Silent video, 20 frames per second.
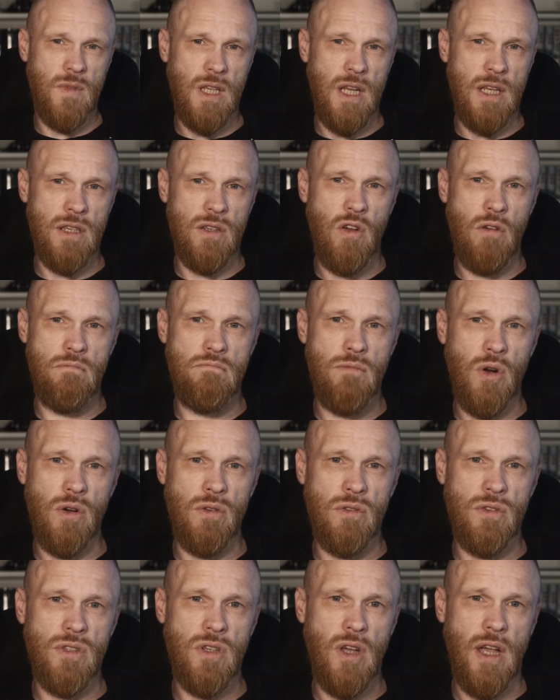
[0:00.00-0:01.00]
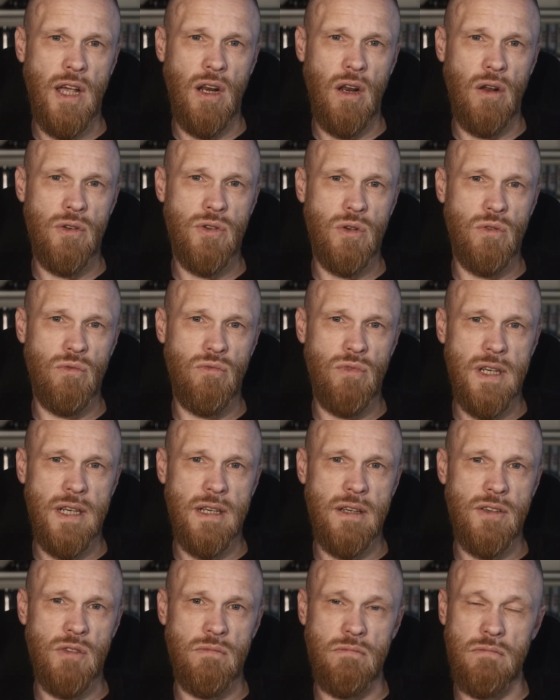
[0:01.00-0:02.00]
It's not modern psychological
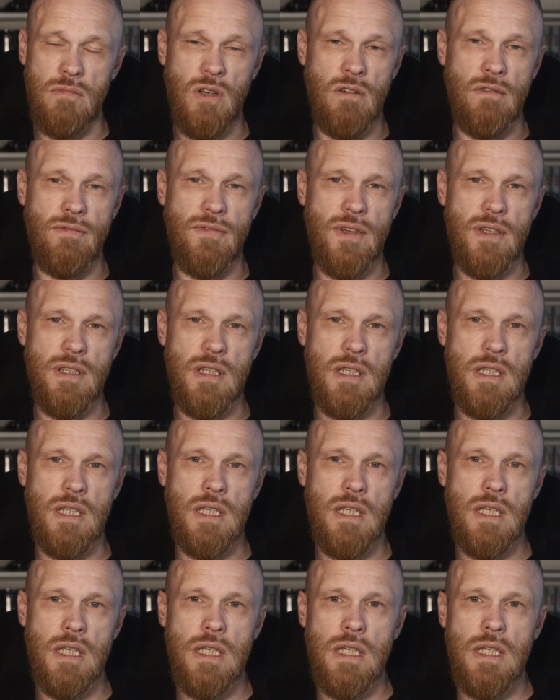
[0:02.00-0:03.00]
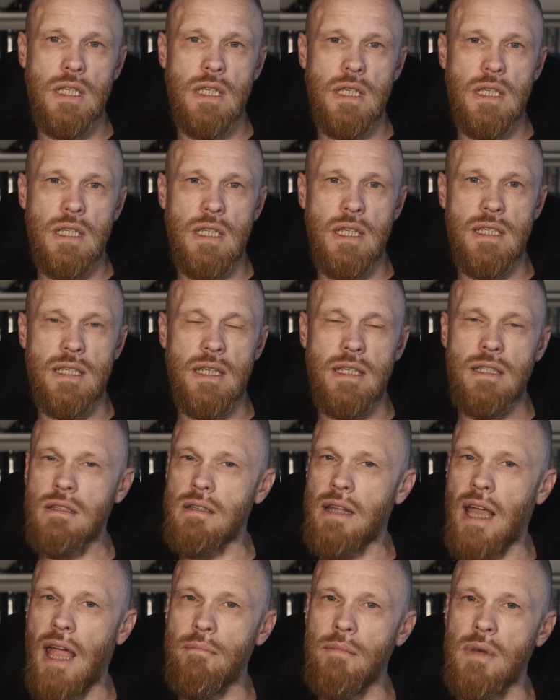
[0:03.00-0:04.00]
realism, obviously. This isn't
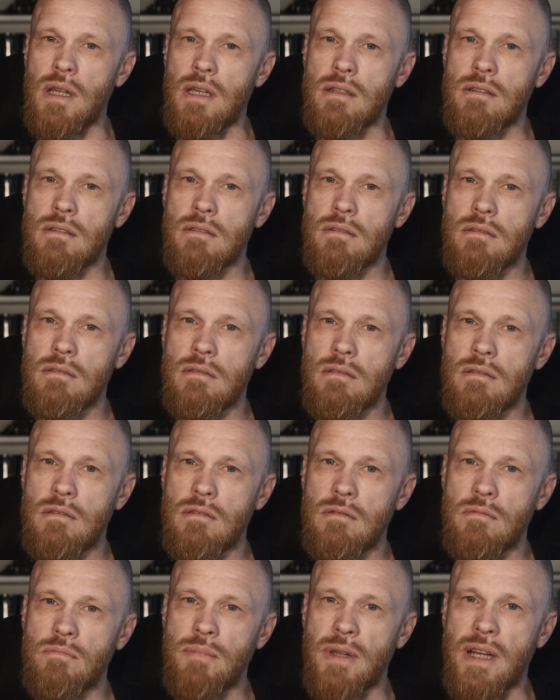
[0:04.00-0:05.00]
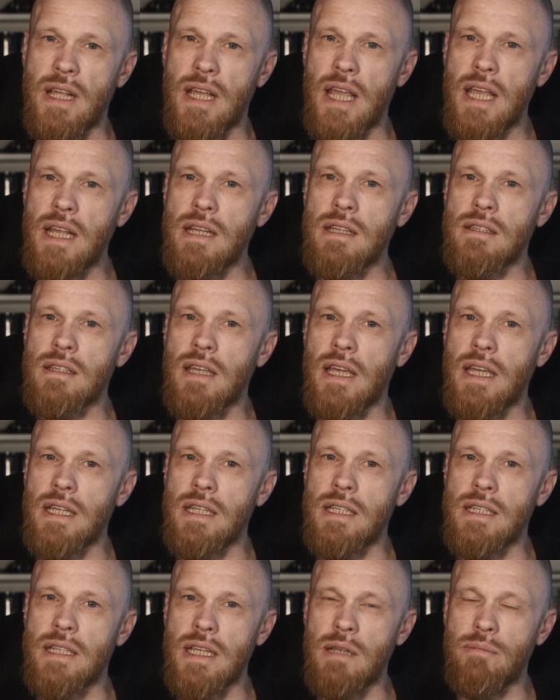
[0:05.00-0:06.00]
Hamlet, but it hints at a
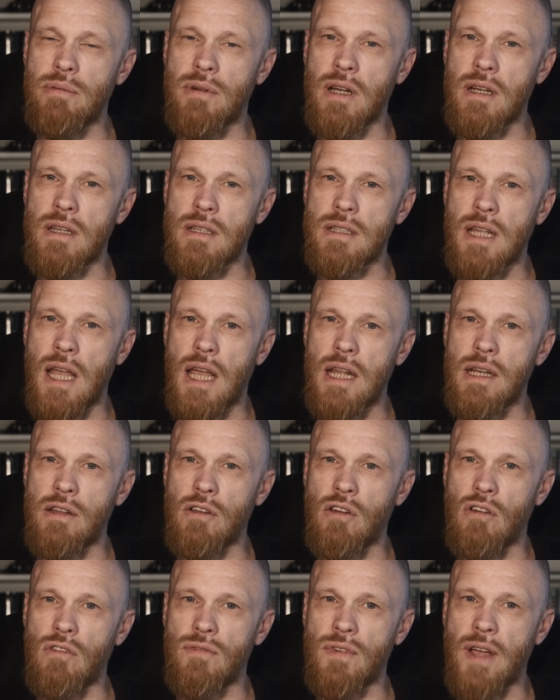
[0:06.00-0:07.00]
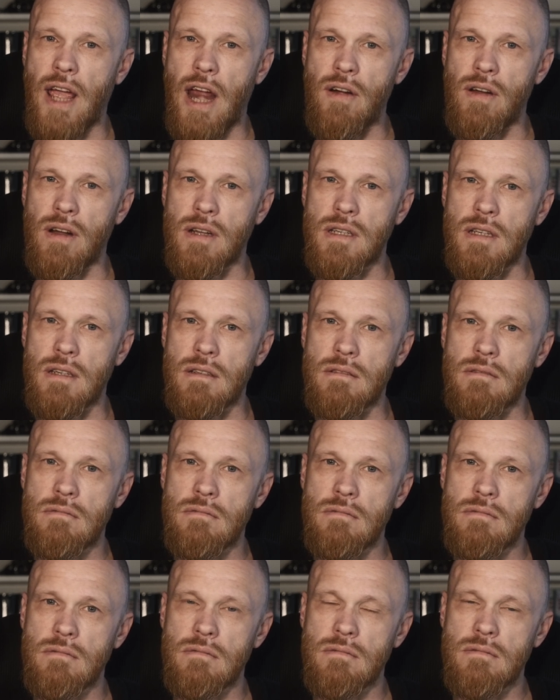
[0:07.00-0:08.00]
deeper understanding of character
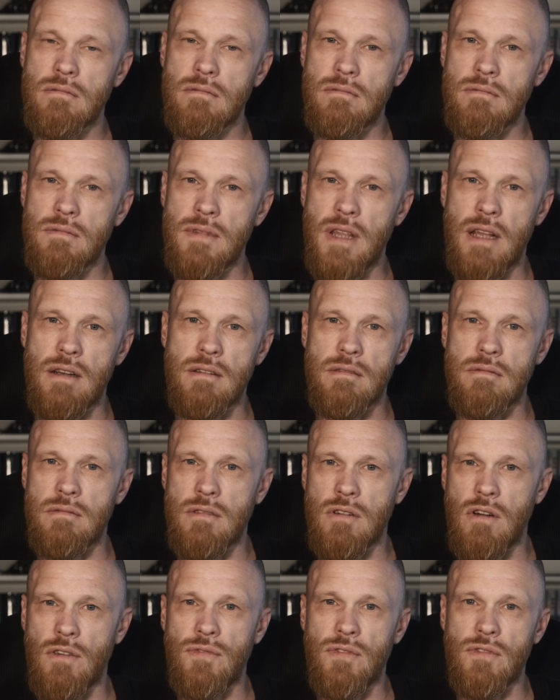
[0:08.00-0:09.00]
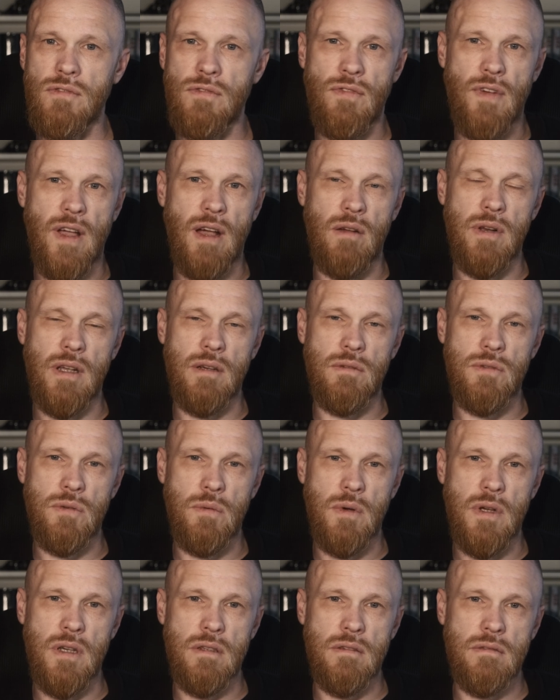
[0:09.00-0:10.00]
than often found
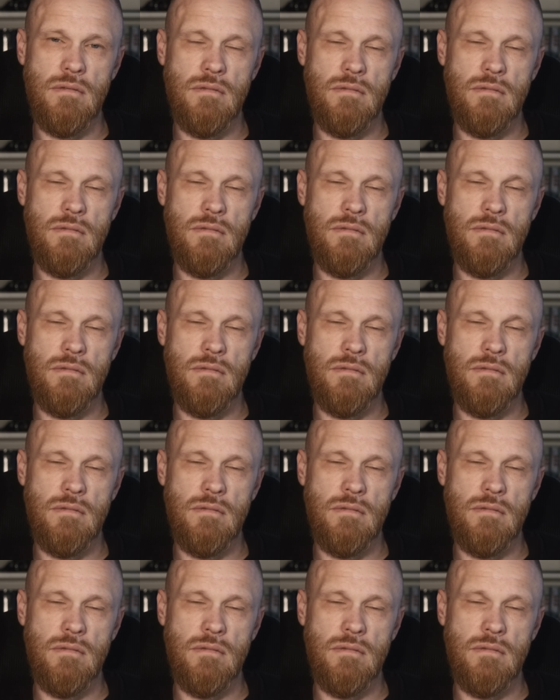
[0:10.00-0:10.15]
elsewhere.